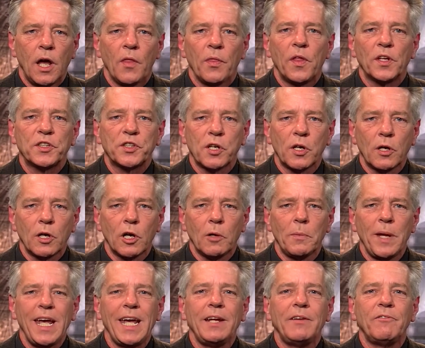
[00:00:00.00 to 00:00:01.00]
the
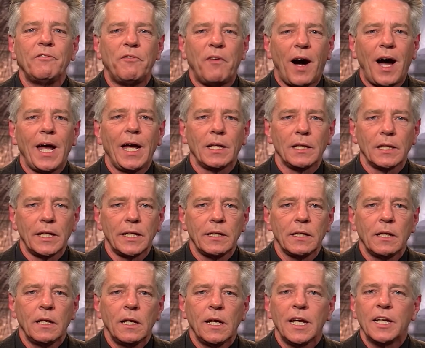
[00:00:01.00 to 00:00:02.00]
term inviolate
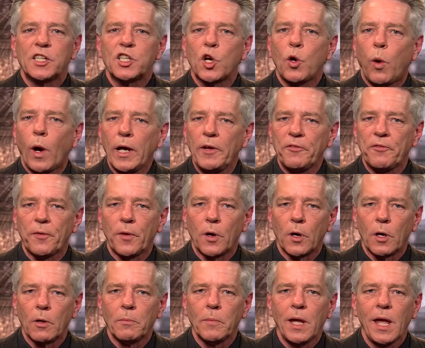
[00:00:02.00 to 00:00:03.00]
is quite
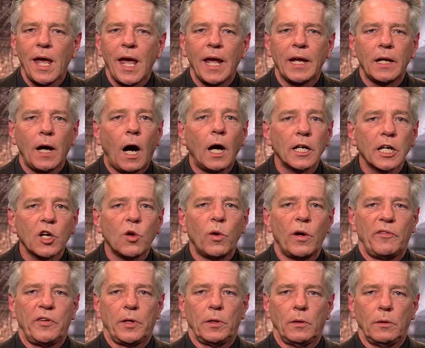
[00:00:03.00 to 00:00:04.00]
firm and
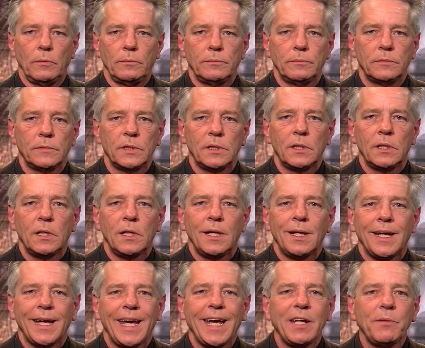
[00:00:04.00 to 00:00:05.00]
unequivocal.
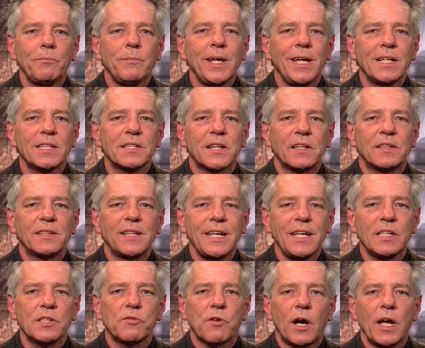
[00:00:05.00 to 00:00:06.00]
It means that
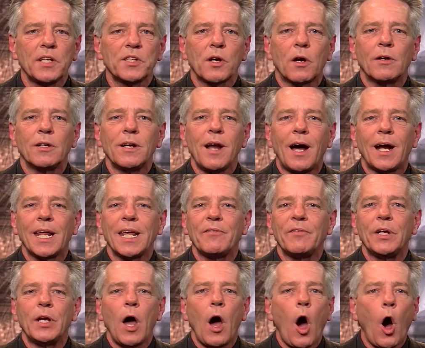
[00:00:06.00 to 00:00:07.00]
these rights are not
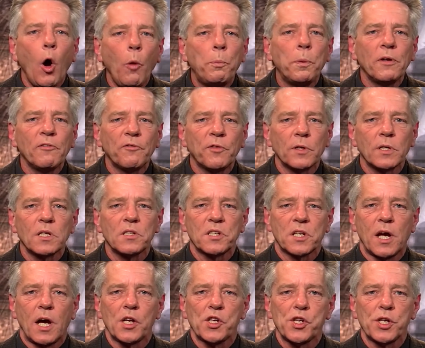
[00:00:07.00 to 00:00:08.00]
even open for
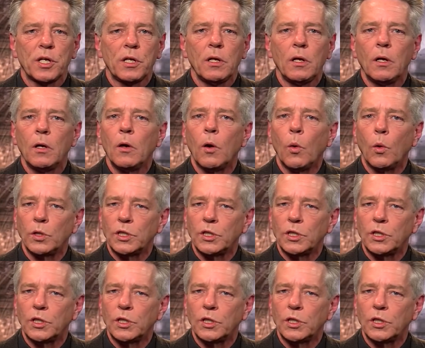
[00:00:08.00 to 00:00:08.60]
discussion or